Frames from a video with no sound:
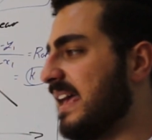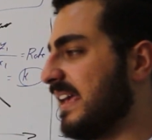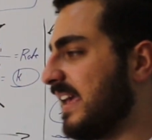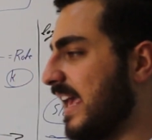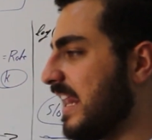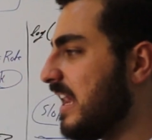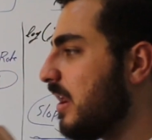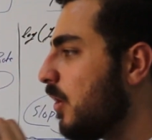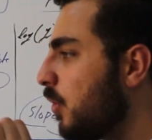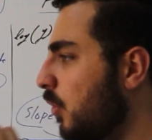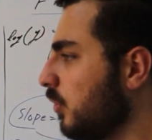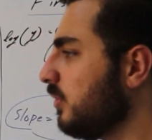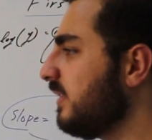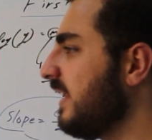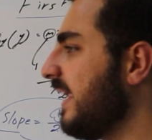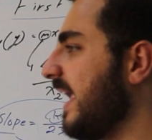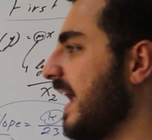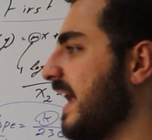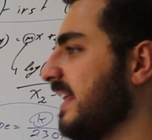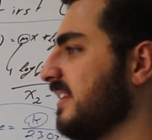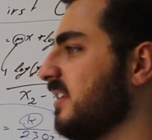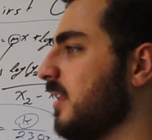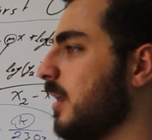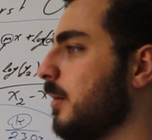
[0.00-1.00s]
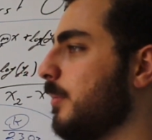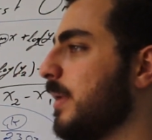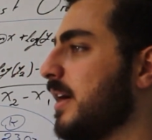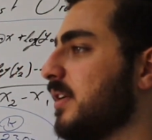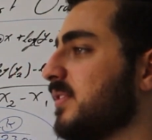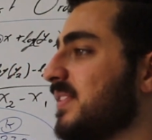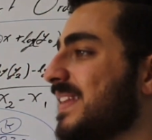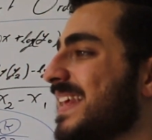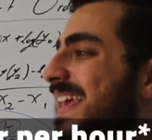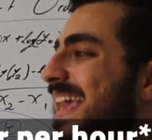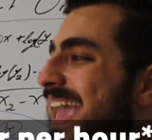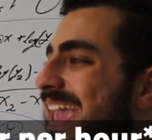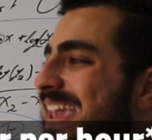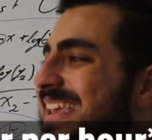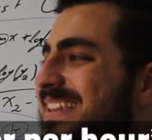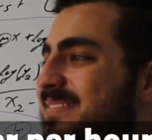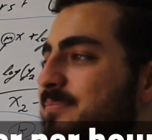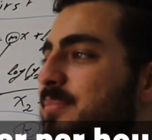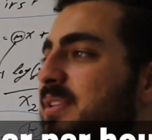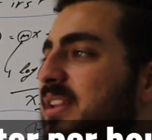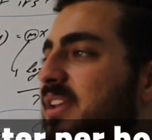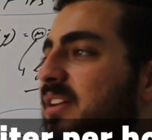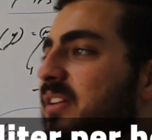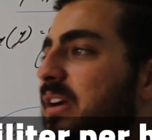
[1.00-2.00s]
can only handle about
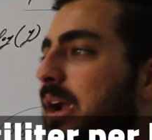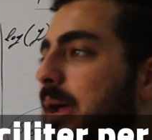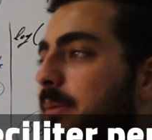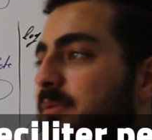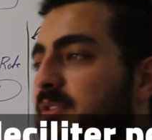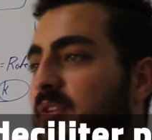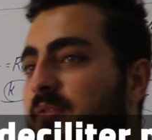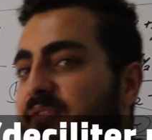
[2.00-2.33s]
8 milligrams